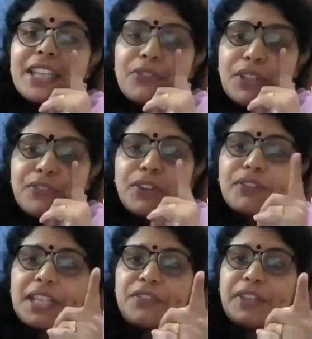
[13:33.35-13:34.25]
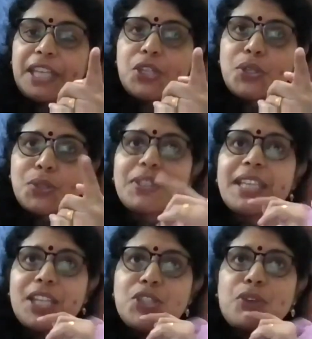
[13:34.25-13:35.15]
given for verification to
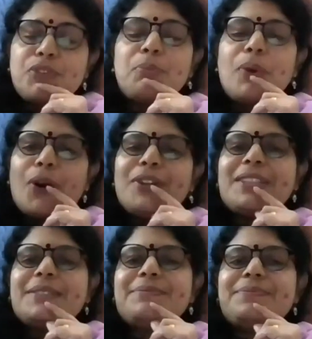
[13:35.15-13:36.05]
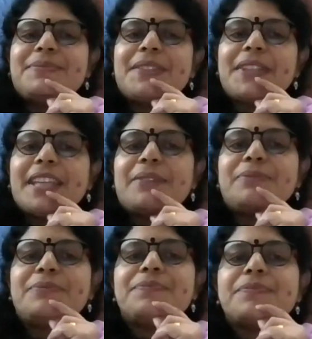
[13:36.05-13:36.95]
the interview board.
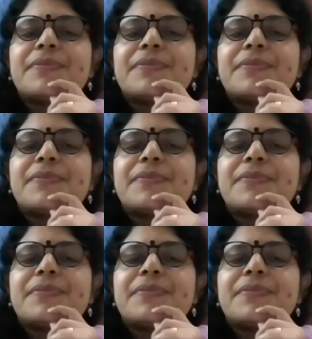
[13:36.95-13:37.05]
Okay.